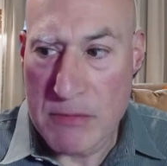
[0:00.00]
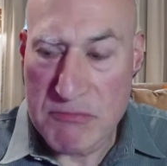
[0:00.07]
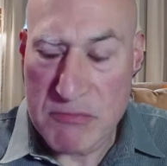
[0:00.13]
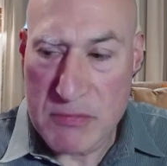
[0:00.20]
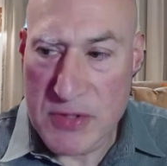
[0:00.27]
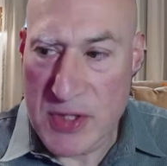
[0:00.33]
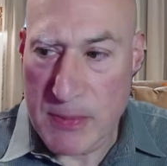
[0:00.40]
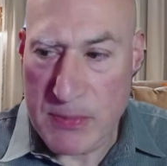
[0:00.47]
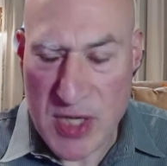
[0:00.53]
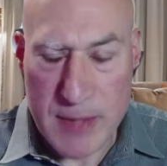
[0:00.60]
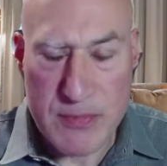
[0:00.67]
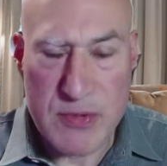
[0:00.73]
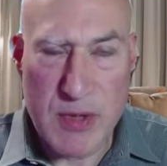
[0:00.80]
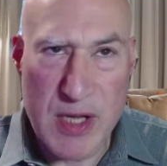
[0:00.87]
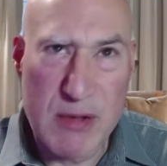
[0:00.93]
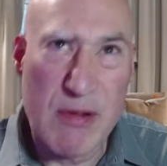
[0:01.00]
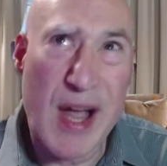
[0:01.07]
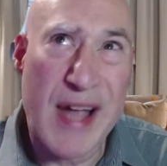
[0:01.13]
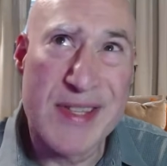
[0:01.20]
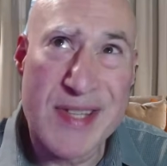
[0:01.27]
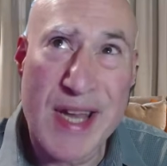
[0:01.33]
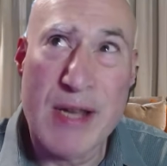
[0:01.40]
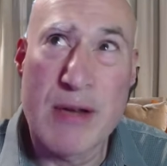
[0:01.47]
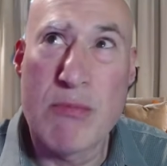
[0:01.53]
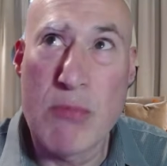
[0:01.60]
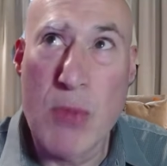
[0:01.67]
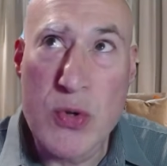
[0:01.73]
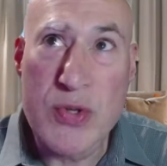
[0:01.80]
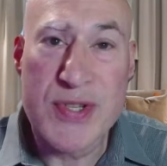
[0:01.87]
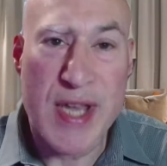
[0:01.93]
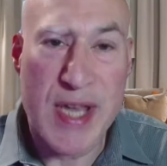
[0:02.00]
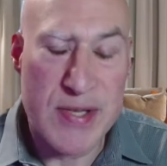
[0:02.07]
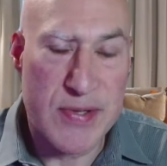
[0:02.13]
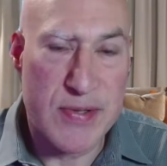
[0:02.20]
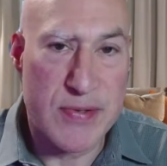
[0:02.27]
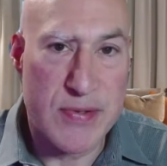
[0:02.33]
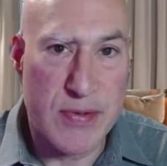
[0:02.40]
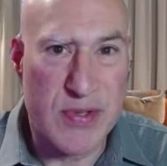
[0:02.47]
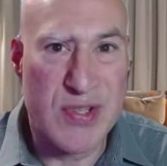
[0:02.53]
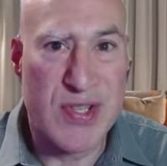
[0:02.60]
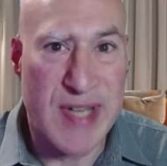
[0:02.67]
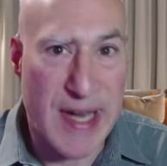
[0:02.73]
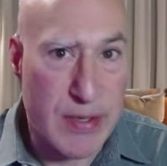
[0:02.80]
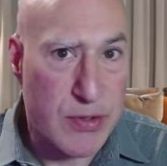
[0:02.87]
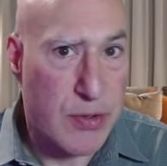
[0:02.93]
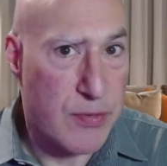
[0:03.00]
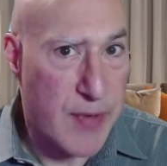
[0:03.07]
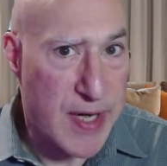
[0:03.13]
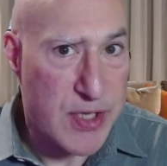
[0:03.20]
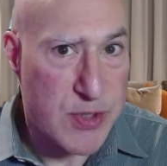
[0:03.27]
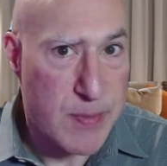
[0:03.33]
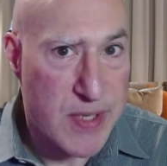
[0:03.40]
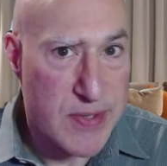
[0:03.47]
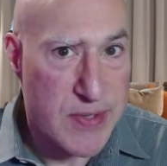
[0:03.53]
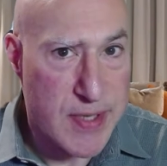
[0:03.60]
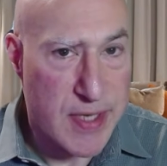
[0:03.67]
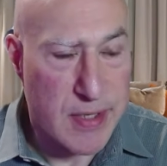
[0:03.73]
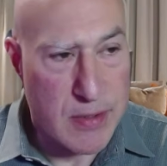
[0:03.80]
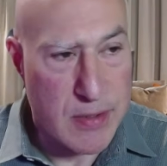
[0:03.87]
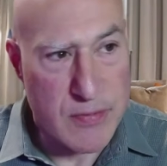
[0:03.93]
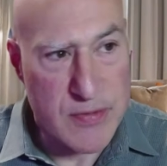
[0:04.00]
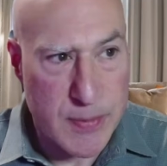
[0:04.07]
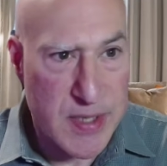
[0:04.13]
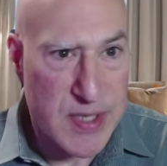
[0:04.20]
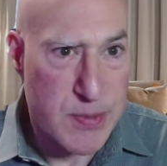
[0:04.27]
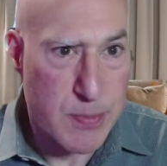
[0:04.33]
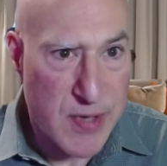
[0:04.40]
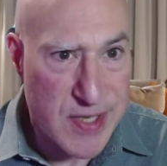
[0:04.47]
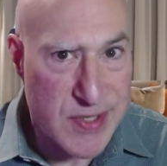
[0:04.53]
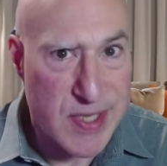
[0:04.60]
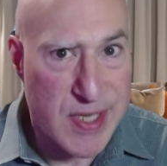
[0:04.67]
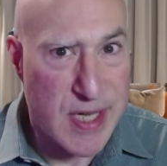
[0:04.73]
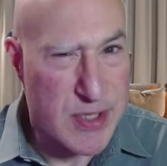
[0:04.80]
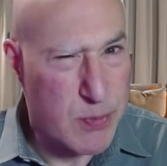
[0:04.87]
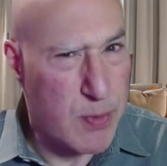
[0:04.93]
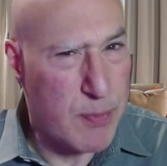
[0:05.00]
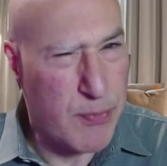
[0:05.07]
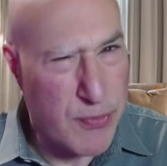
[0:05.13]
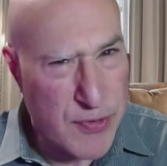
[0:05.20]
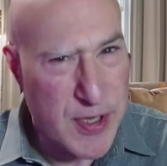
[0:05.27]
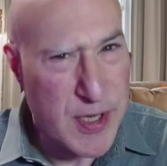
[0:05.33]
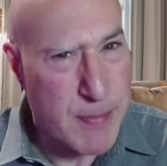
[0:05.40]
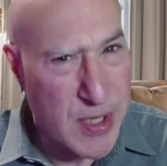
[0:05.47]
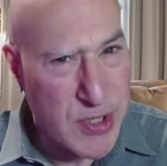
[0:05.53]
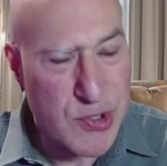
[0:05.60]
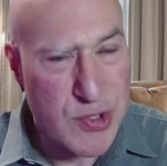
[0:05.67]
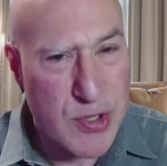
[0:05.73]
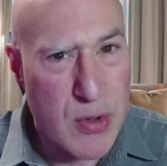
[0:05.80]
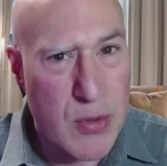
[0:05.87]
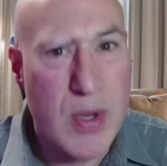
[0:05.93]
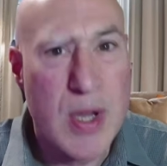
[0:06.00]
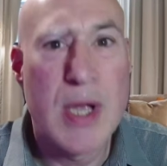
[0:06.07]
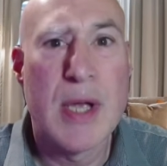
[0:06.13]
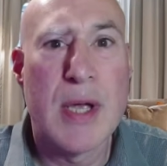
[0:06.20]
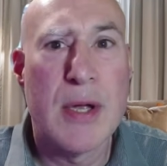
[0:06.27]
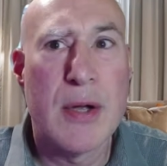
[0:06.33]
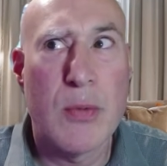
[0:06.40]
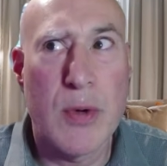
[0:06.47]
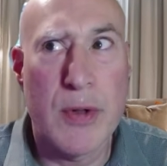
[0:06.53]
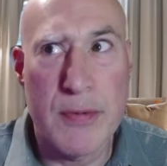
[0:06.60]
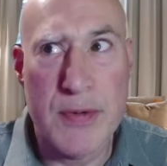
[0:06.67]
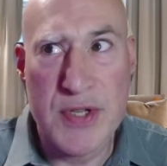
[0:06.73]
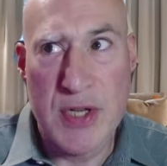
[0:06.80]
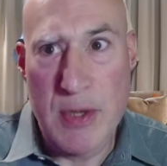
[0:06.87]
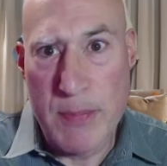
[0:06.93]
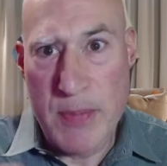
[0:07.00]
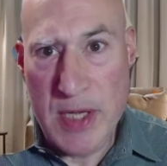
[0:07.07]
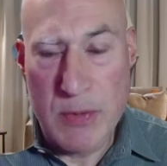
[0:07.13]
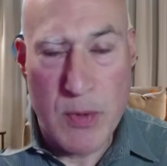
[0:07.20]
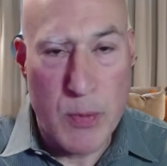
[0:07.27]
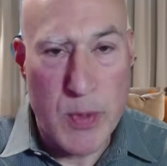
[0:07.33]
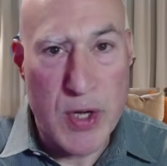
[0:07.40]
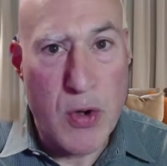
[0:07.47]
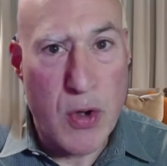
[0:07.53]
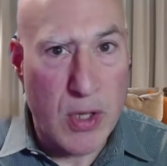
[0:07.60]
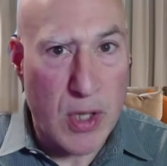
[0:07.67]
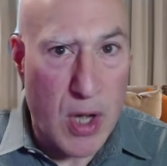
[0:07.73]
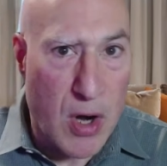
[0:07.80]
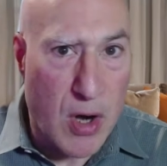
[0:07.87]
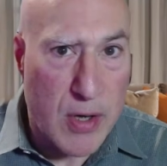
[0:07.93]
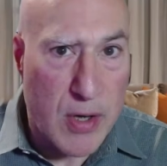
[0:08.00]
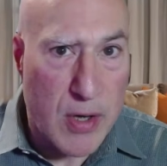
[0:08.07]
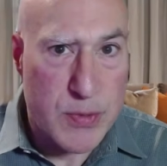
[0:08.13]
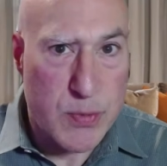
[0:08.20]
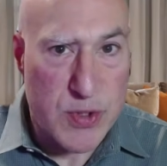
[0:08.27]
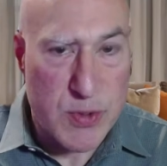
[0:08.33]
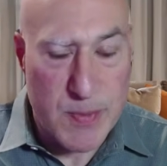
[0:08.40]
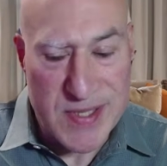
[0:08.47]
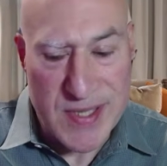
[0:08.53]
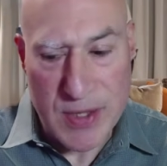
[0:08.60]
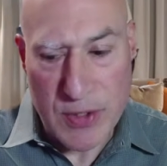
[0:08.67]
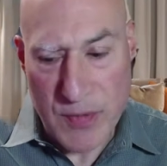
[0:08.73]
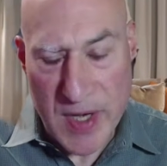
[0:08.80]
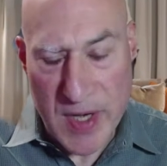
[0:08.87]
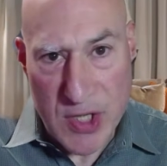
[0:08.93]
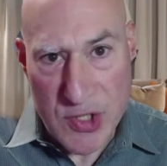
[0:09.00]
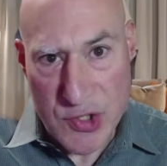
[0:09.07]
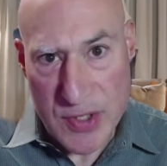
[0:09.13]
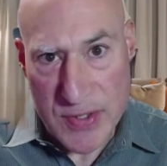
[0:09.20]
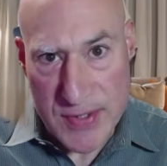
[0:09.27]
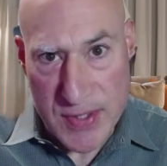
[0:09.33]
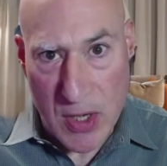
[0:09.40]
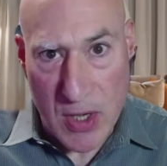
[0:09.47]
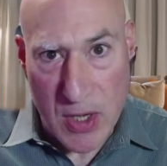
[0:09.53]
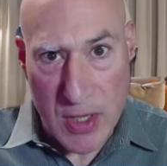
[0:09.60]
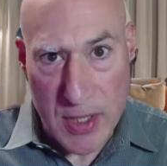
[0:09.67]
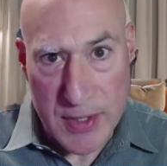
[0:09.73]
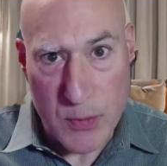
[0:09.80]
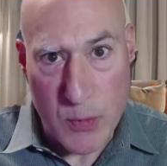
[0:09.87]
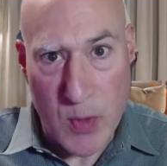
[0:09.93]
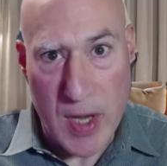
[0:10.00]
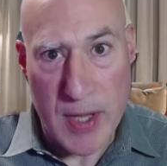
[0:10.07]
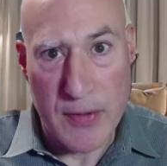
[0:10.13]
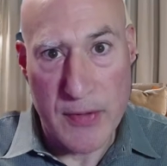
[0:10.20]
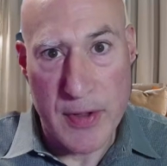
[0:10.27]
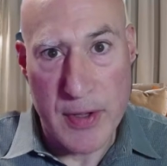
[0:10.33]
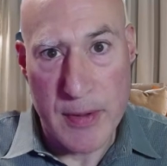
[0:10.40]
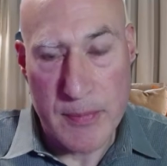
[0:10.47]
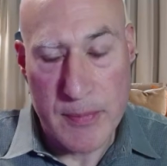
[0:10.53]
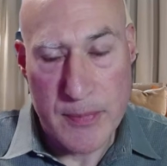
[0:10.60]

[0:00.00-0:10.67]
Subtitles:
sometimes, I'd say in most cases, there's standard arrangements. Like, if has prostate cancer, we pretty much know whether it's going to be what we call arcs, which means that the radiation's on while the